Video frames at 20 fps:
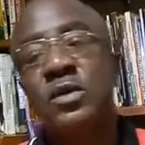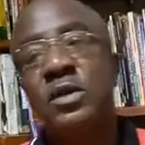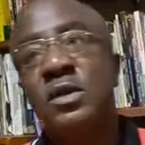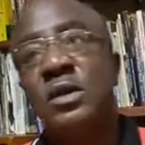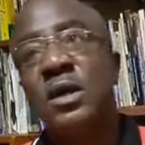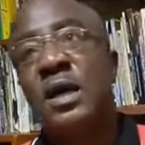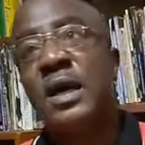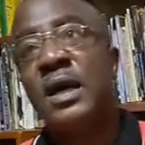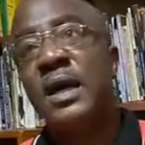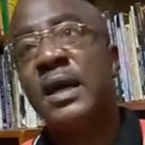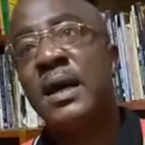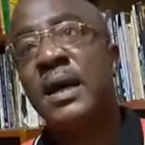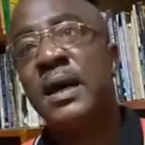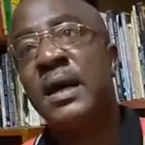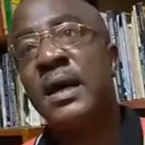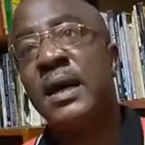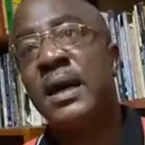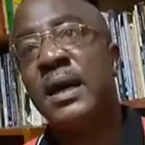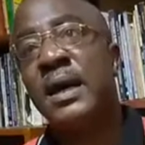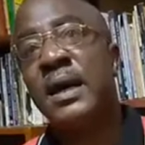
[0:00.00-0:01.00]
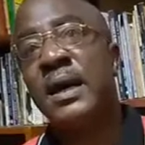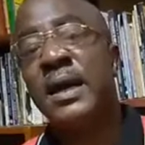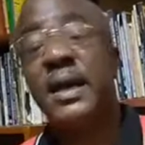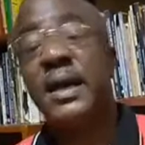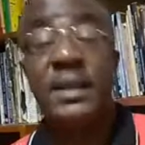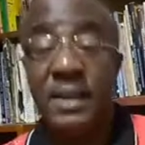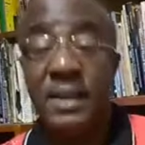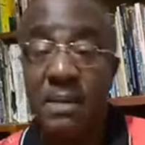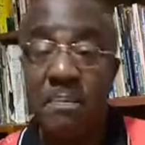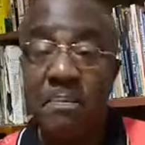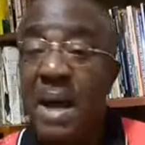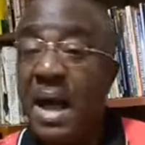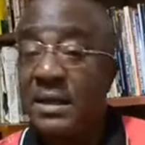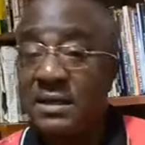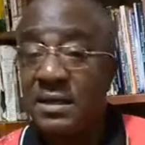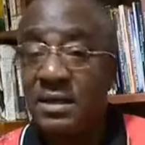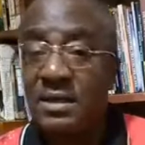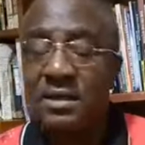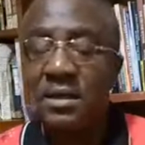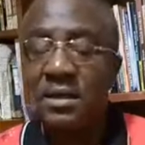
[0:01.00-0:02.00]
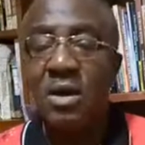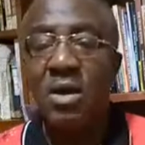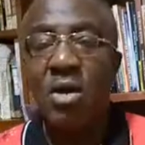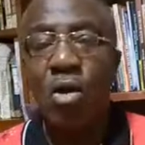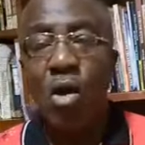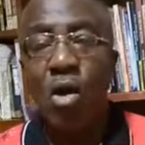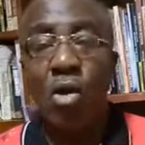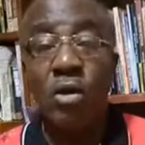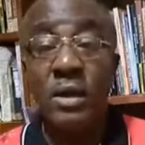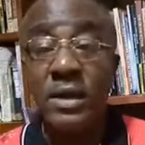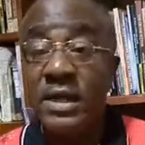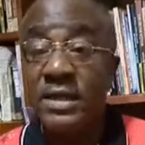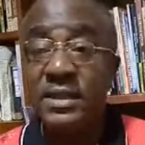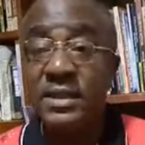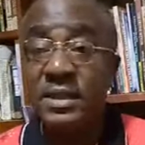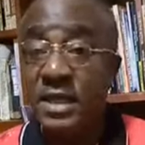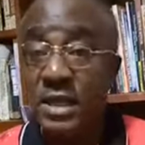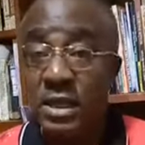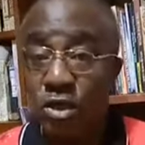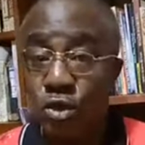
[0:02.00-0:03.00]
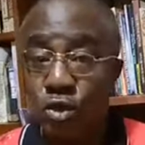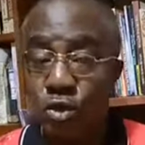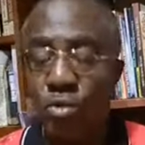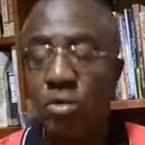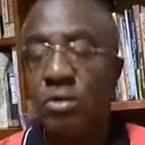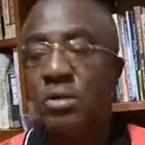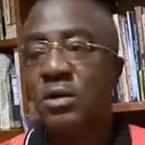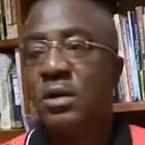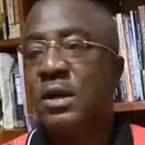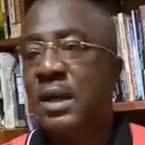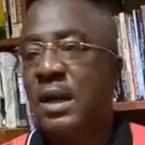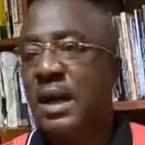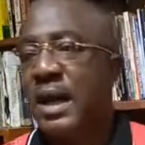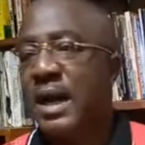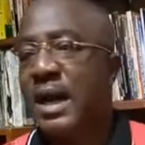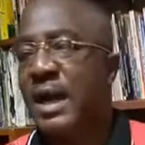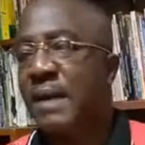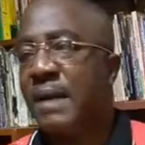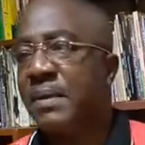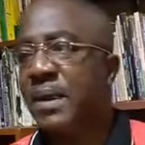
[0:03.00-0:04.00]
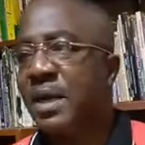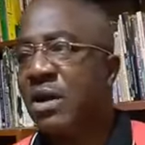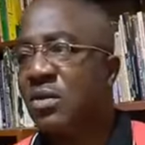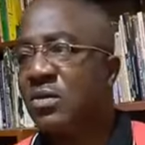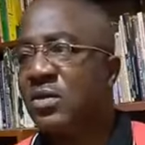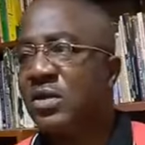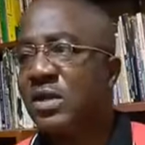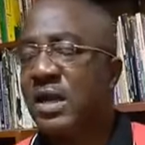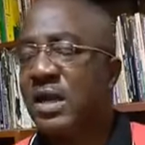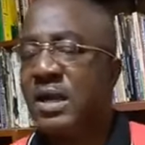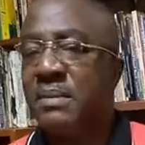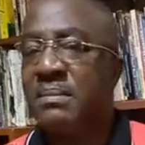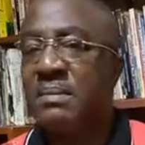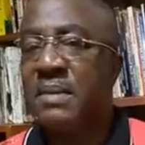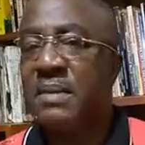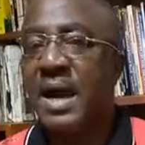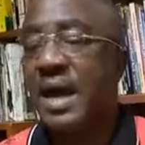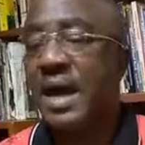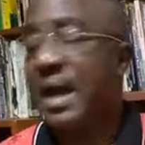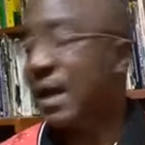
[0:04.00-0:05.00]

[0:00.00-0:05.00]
uh, in the past on this issue uh, because um, I had